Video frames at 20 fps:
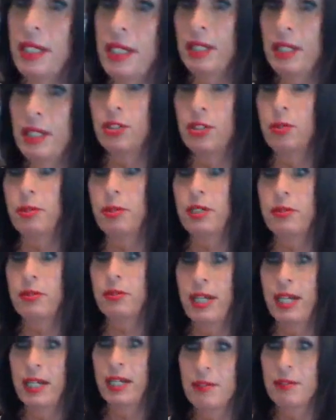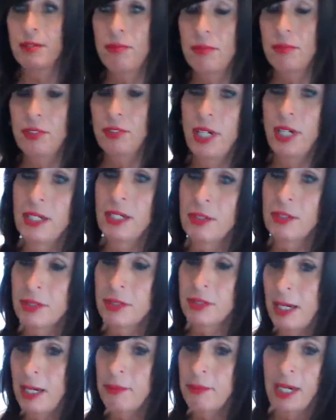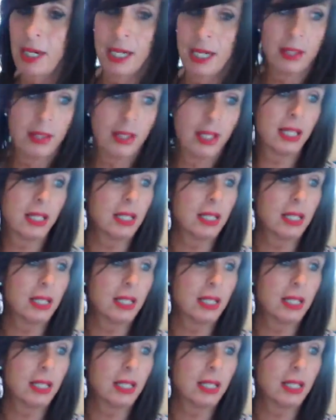uh, she'll be around. Jan will stop by. I think